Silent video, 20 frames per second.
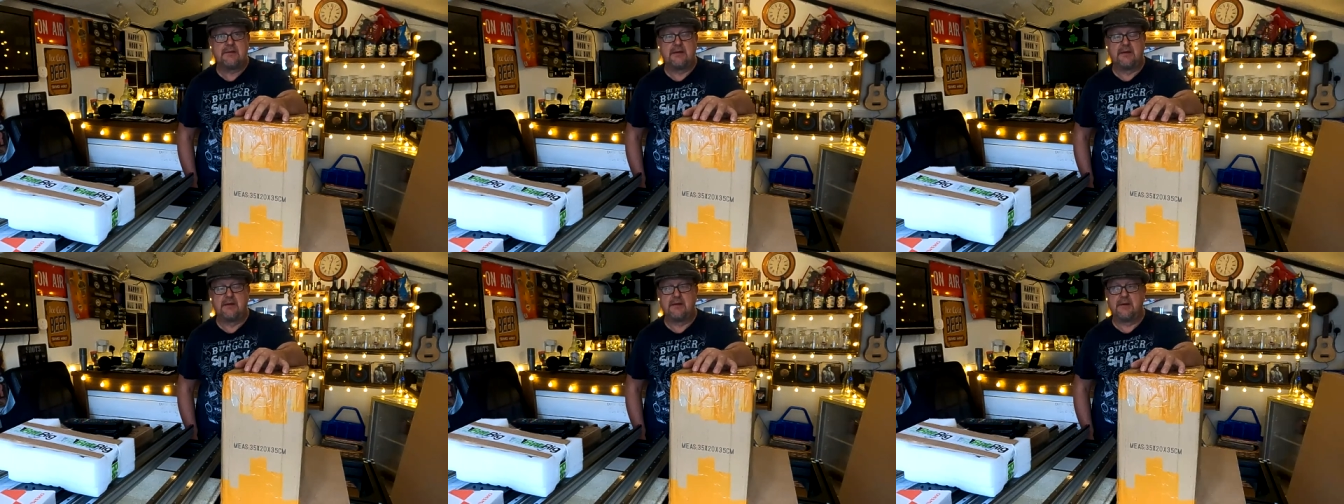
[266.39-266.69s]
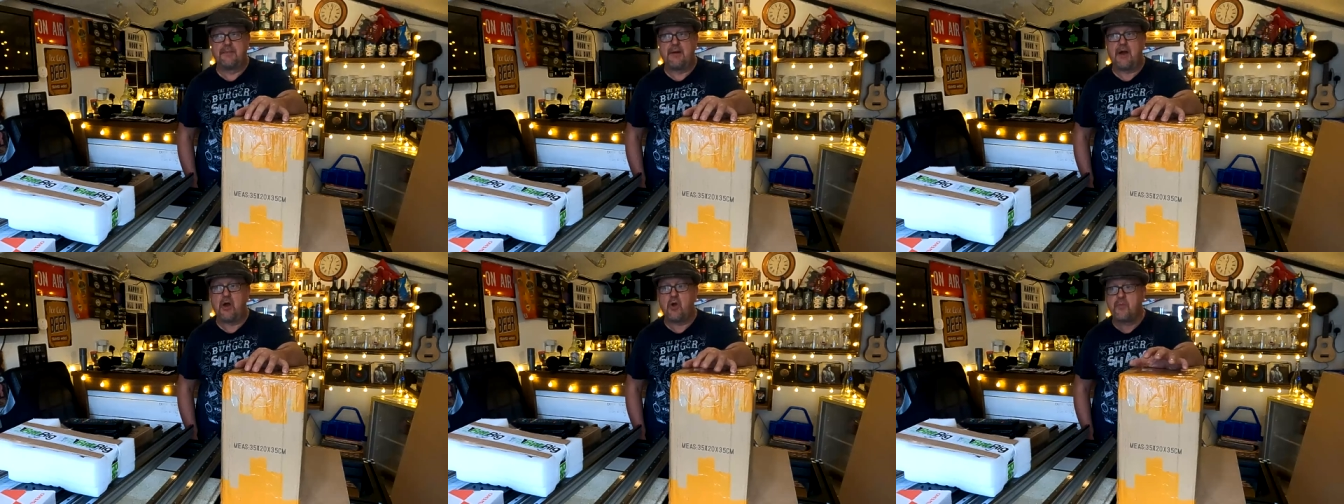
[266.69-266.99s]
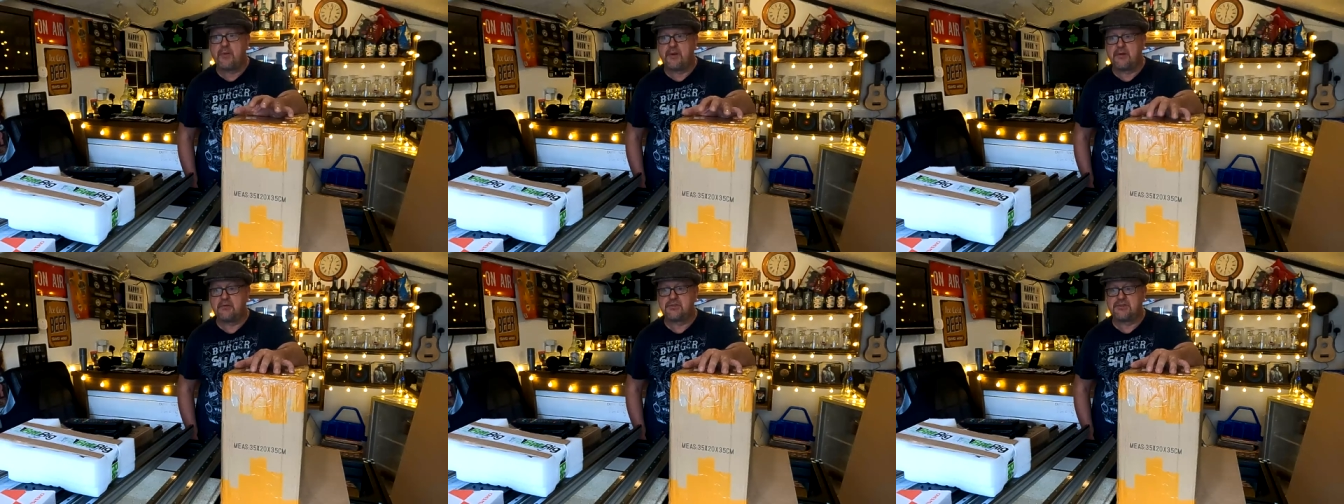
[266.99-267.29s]
And I'm
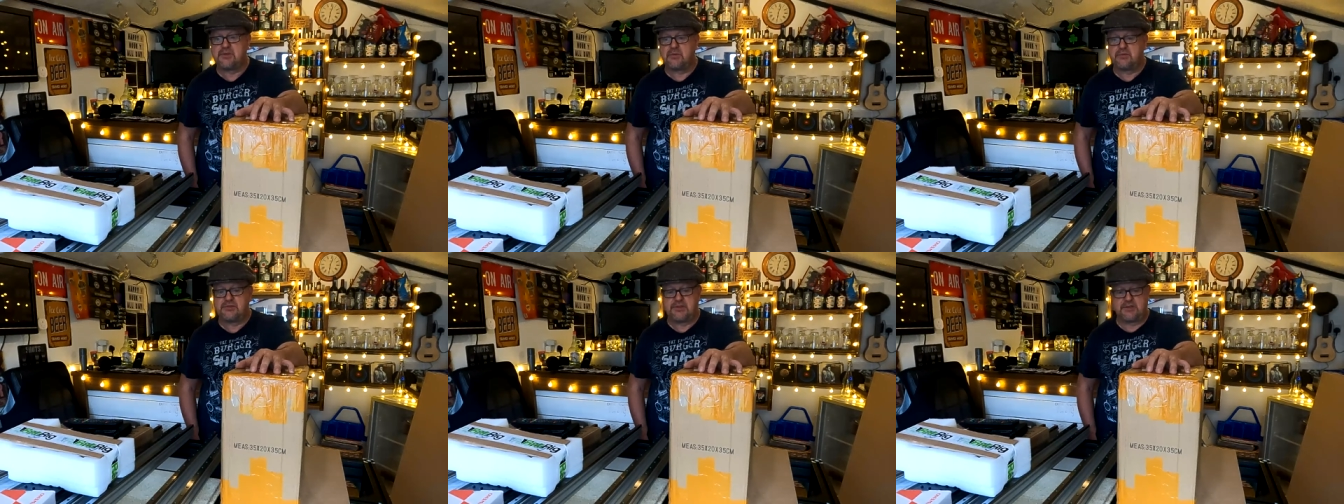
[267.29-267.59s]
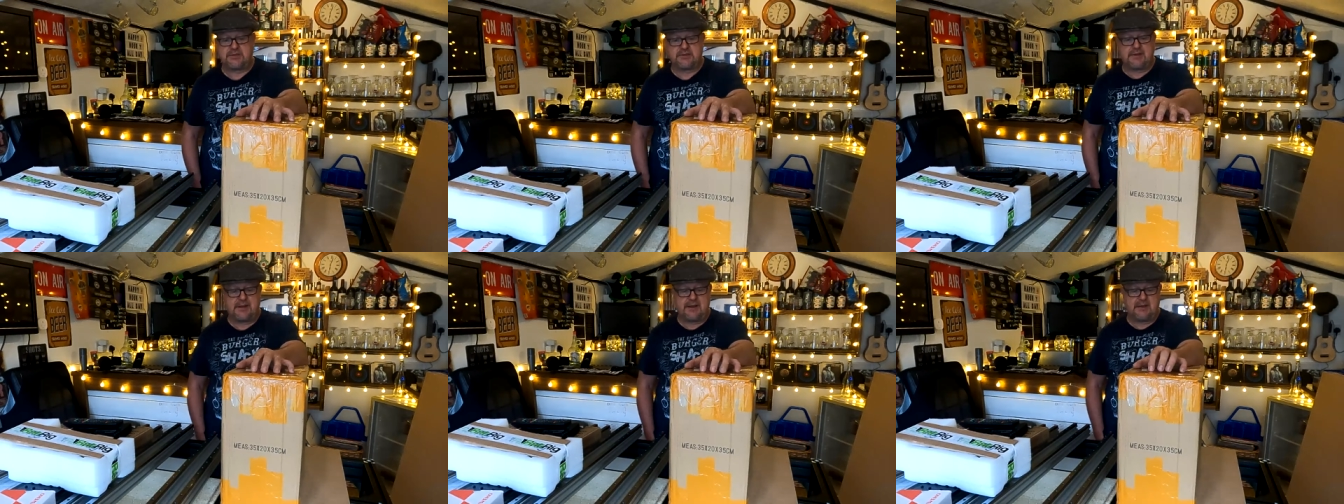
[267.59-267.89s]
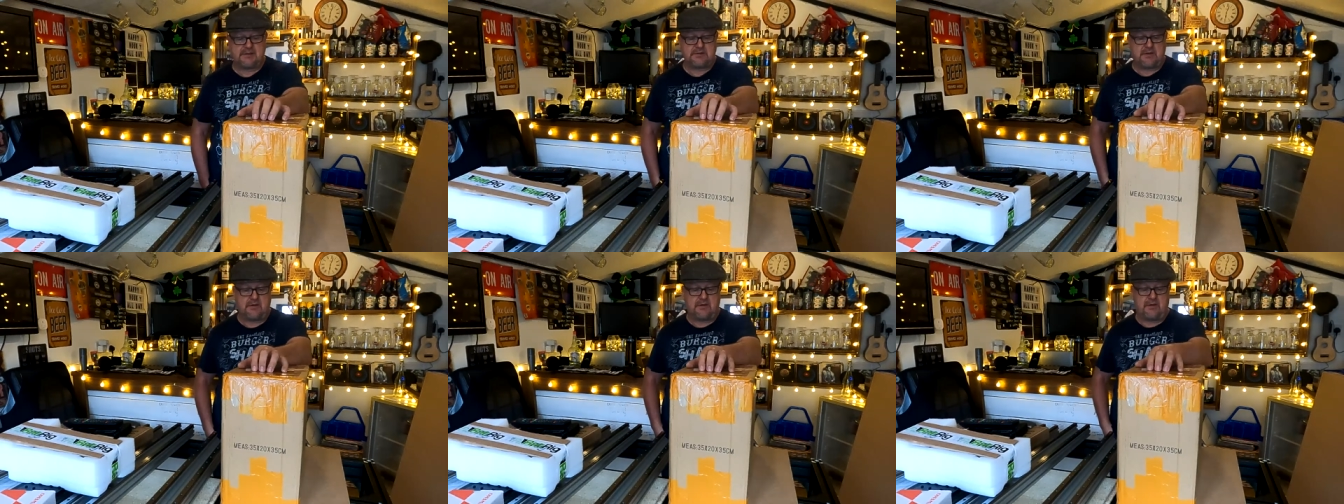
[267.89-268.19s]
hoping he'll still stick to that
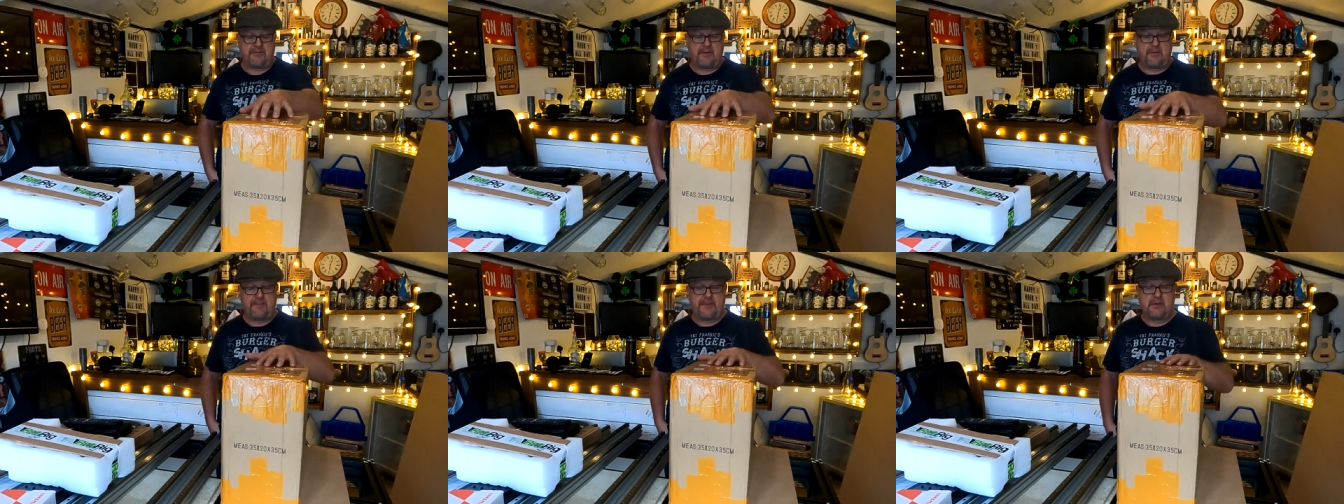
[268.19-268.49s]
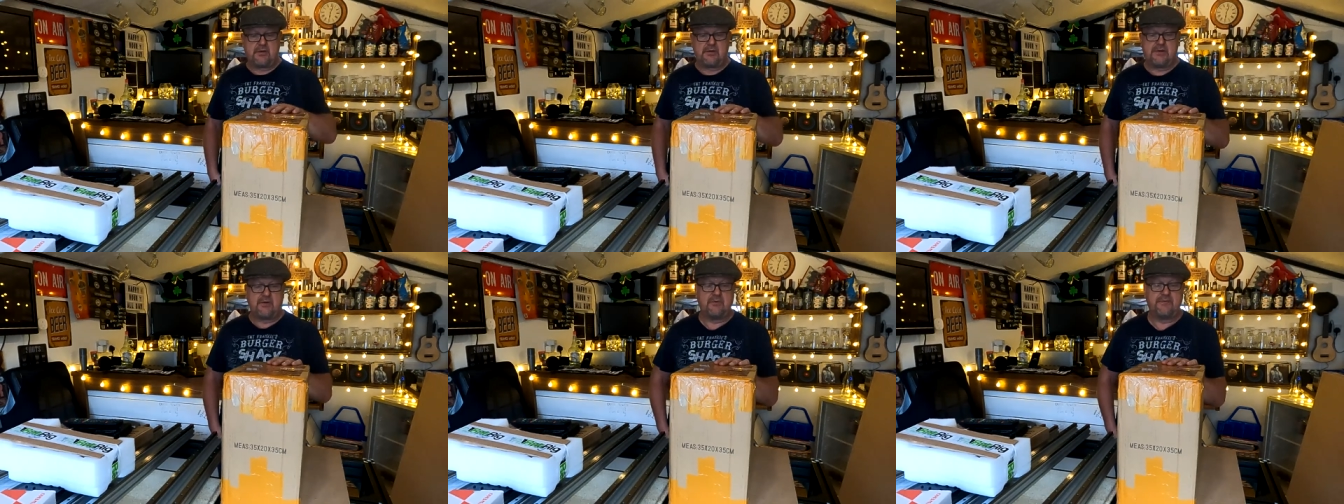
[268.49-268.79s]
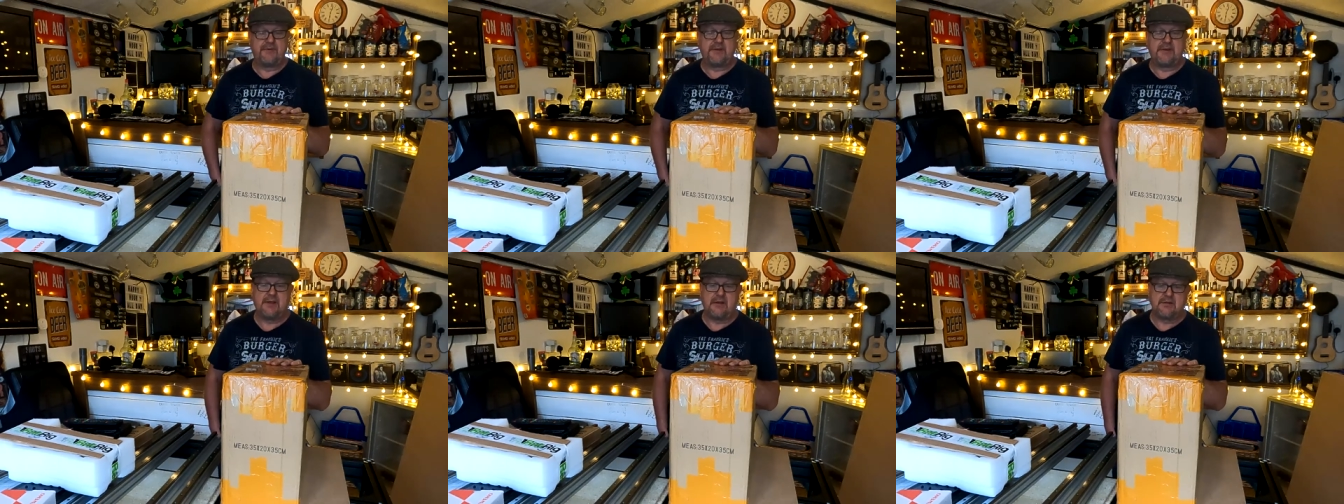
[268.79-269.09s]
because I, I think it'll be a good little
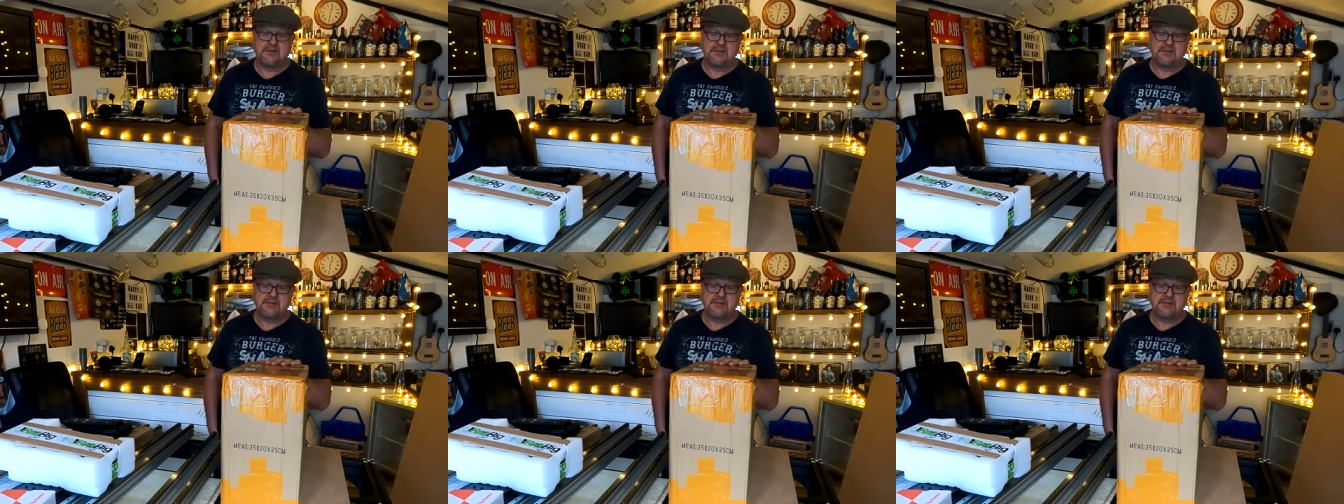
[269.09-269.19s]
video.